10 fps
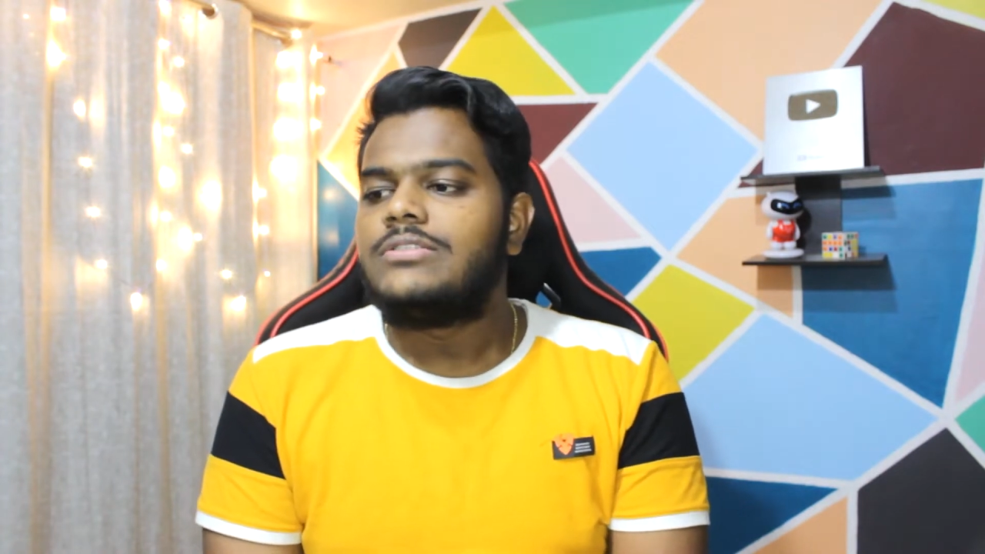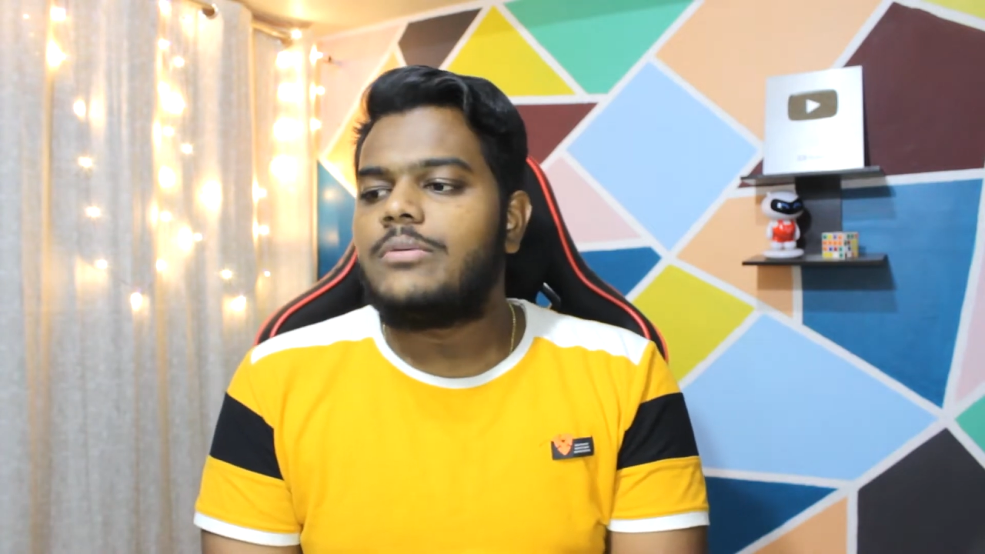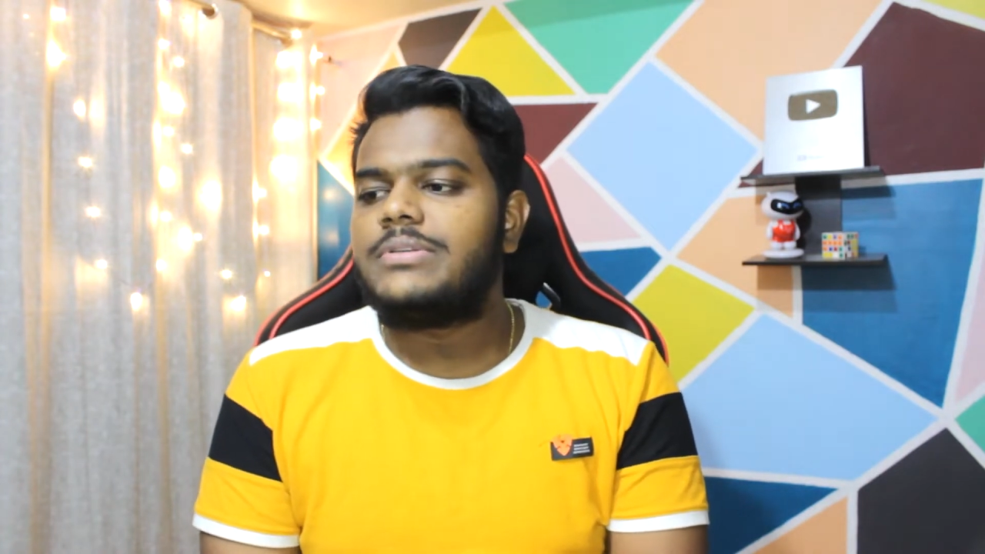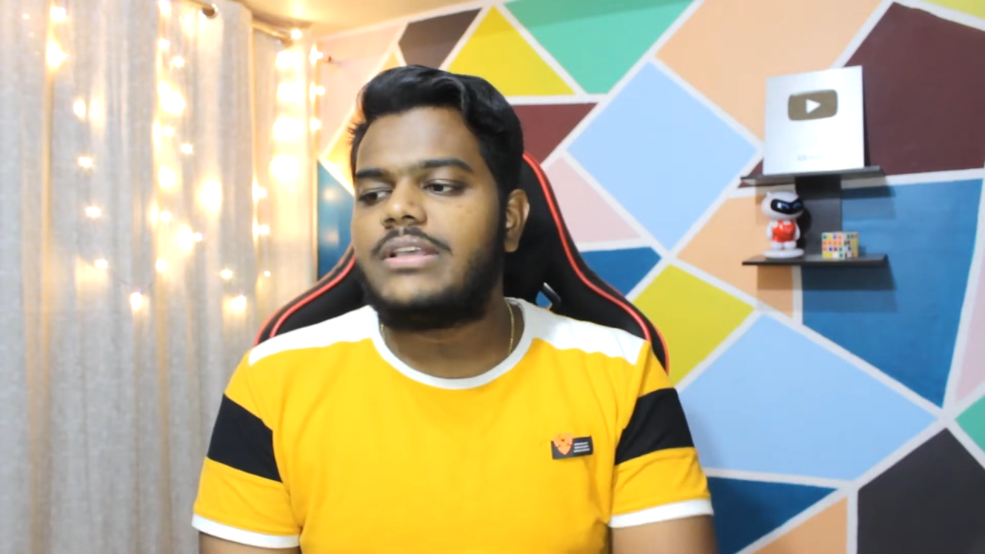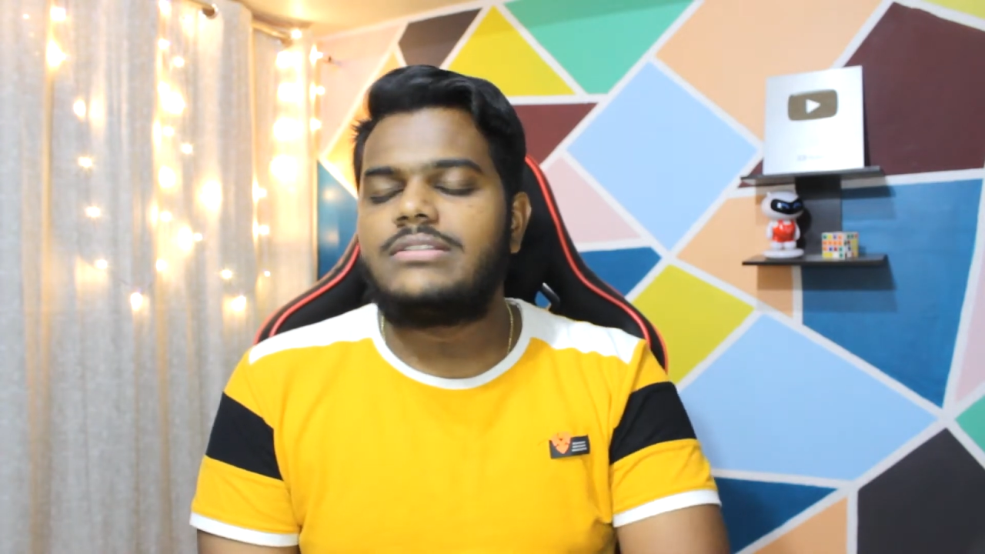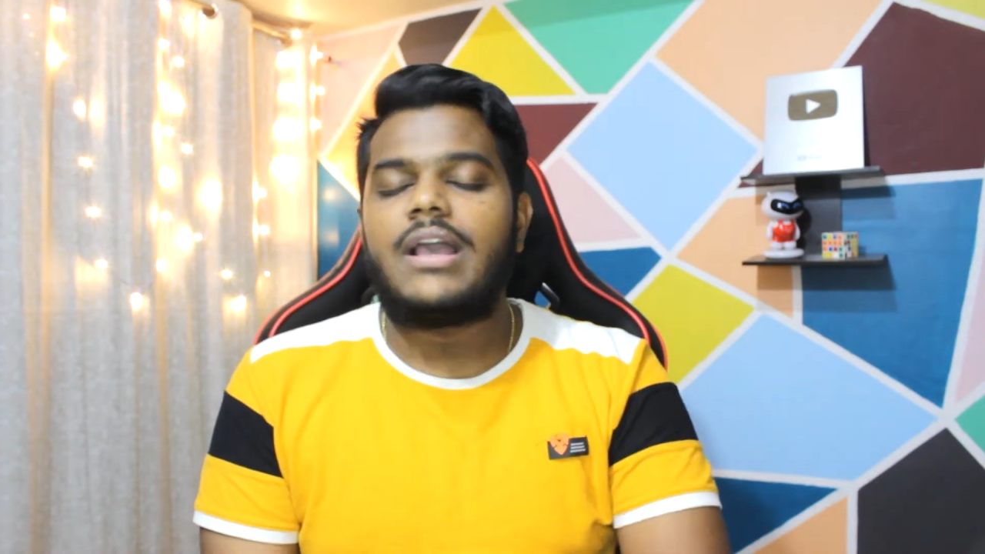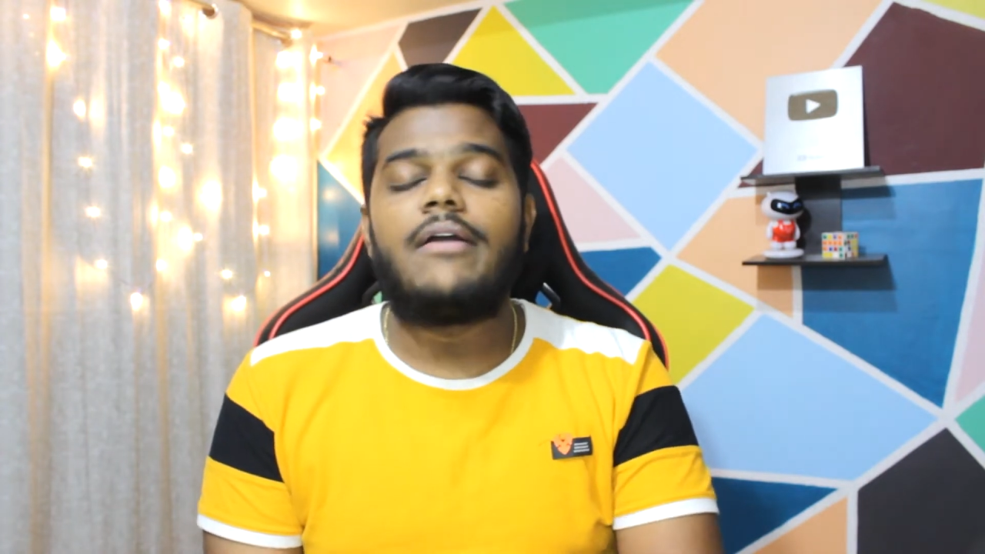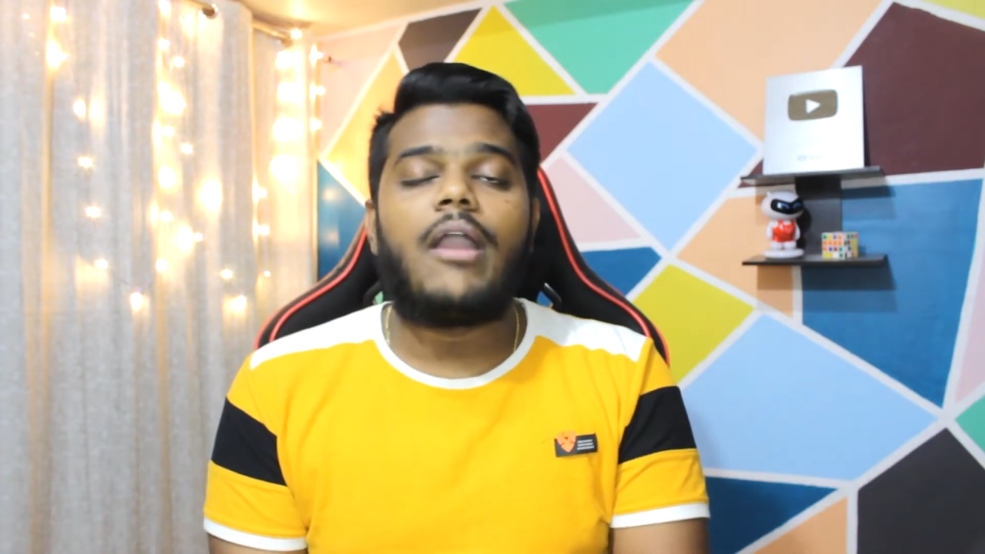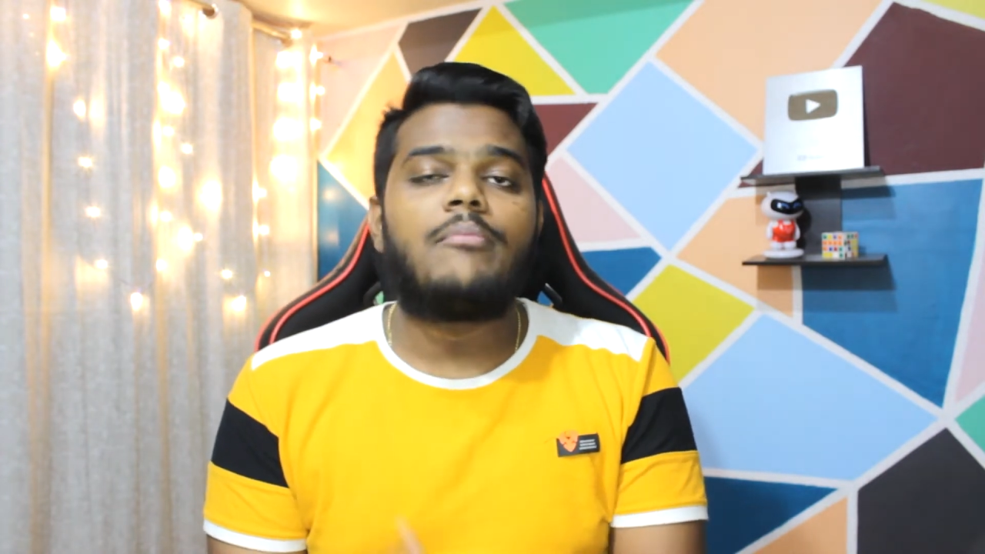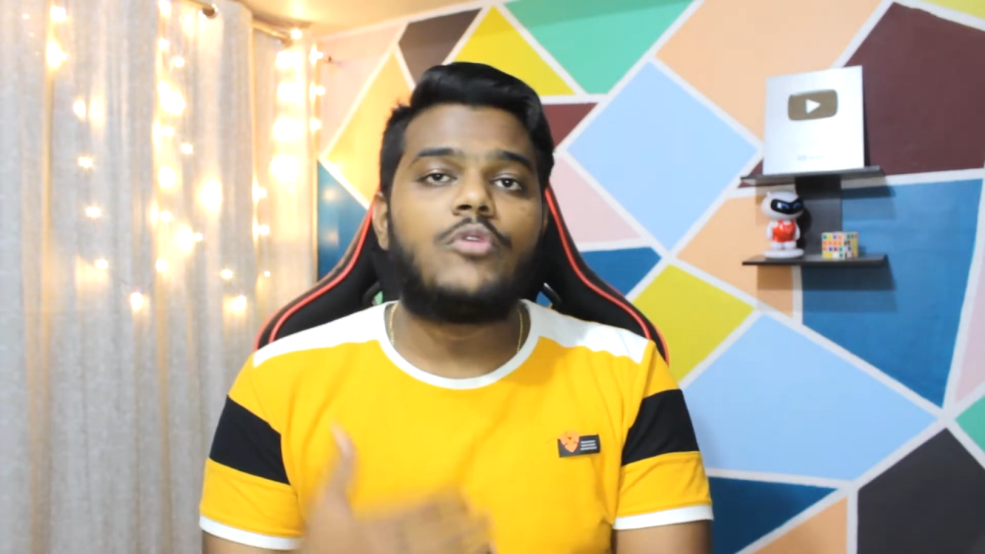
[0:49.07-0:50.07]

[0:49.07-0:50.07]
so besides I,